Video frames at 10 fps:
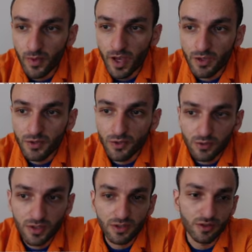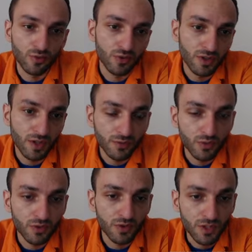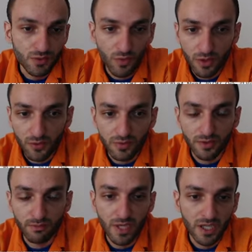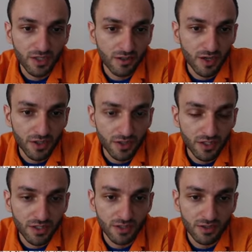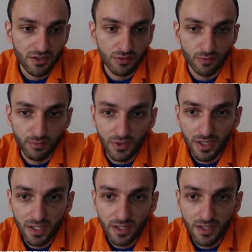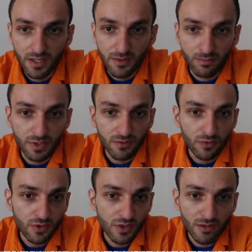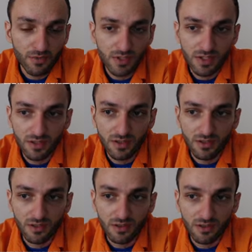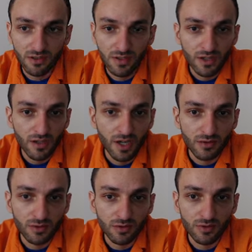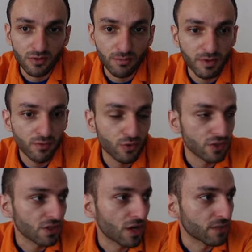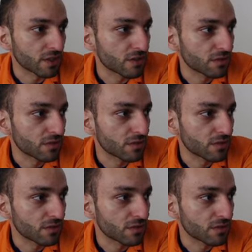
I knew that queen f2 is one of the main ideas to play, but for some reason uh, I thought uh, b4 is coming.